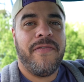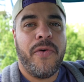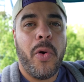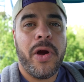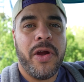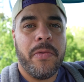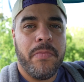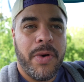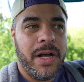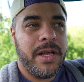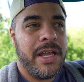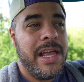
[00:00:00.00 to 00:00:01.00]
for your
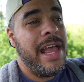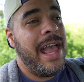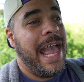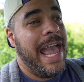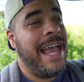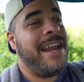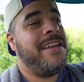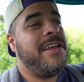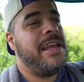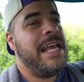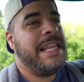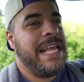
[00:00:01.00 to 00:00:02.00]
buck, and
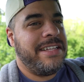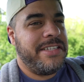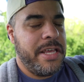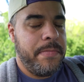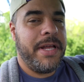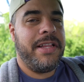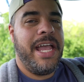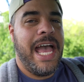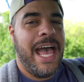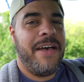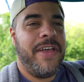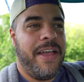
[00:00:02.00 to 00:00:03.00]
they typically
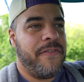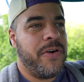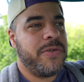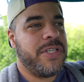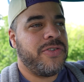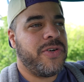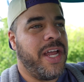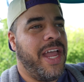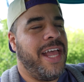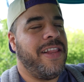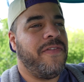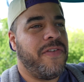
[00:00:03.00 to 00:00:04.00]
have a frozen drink,
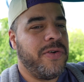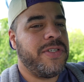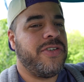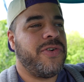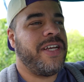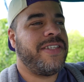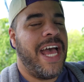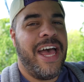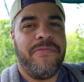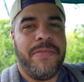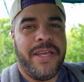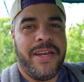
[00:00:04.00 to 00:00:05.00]
and the frozen drinks
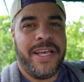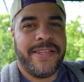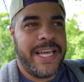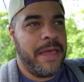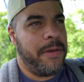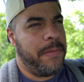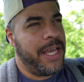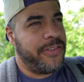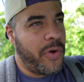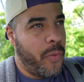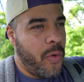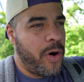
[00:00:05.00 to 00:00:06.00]
have been escaping me.
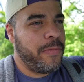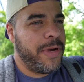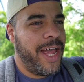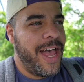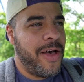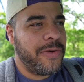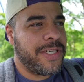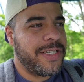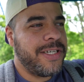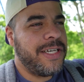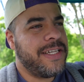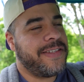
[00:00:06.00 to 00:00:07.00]
It's a warm day out.
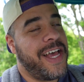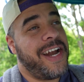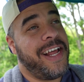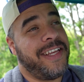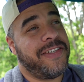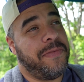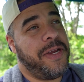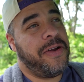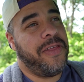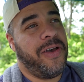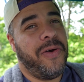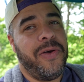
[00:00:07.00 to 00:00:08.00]
It's kind of nice up
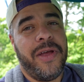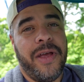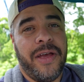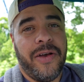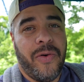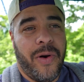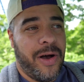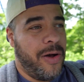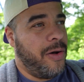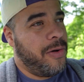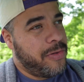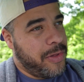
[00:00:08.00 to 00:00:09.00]
here though.
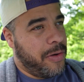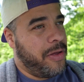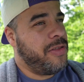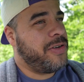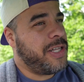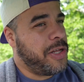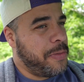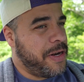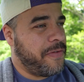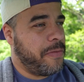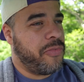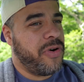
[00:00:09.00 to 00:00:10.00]
While there's a little bit
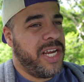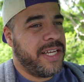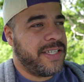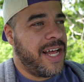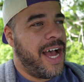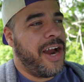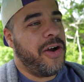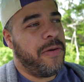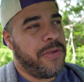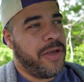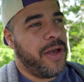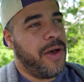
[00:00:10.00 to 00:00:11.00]
of a breeze the higher
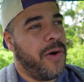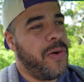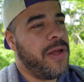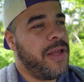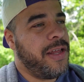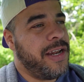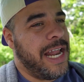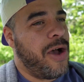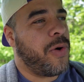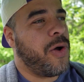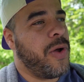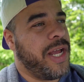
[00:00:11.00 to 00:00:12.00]
up you go.
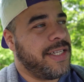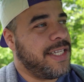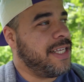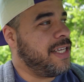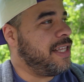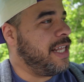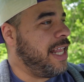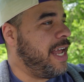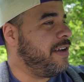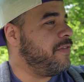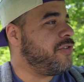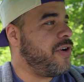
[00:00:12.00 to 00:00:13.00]
Now we're going into the
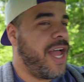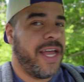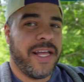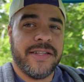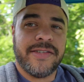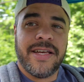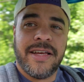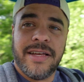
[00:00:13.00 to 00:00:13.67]
land of dragons